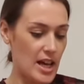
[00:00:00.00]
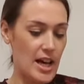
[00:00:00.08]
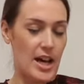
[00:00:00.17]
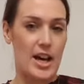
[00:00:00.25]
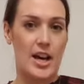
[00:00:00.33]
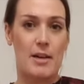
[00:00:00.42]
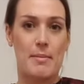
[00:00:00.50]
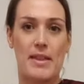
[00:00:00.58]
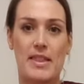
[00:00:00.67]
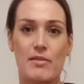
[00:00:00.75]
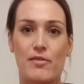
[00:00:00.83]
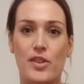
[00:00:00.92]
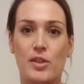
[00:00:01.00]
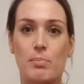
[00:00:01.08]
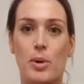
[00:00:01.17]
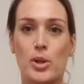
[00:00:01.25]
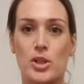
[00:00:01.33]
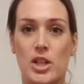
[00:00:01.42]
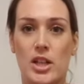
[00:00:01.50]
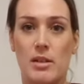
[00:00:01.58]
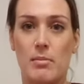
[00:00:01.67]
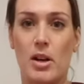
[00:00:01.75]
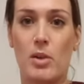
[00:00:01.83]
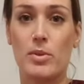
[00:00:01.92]
Um, and then for the
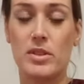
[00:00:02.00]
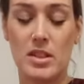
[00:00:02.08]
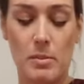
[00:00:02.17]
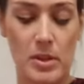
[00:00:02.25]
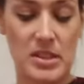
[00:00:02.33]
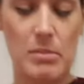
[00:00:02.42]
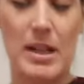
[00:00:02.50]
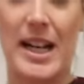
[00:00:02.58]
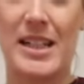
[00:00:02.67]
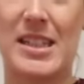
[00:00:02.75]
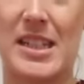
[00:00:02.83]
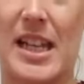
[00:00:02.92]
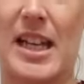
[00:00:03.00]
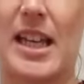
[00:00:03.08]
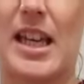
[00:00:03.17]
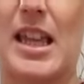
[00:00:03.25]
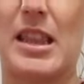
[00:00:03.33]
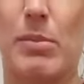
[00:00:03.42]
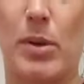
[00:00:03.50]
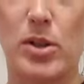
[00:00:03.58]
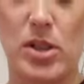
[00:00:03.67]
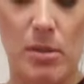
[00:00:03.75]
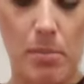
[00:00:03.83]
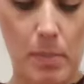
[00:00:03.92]
bottom, I was gonna put some elastic in the
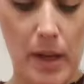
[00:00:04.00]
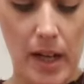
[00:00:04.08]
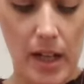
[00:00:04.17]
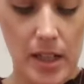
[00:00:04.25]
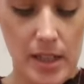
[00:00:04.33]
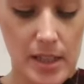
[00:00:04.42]
bottom, but